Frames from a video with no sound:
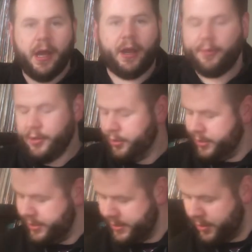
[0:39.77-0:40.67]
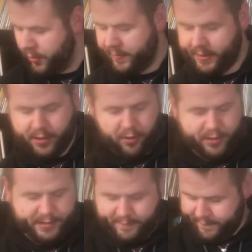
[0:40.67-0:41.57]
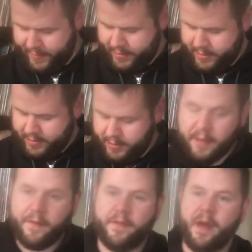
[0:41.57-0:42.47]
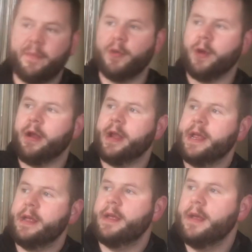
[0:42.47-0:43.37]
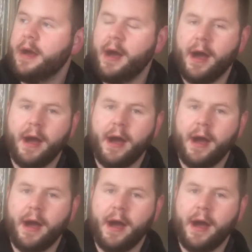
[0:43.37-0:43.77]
accrued over the course of February. And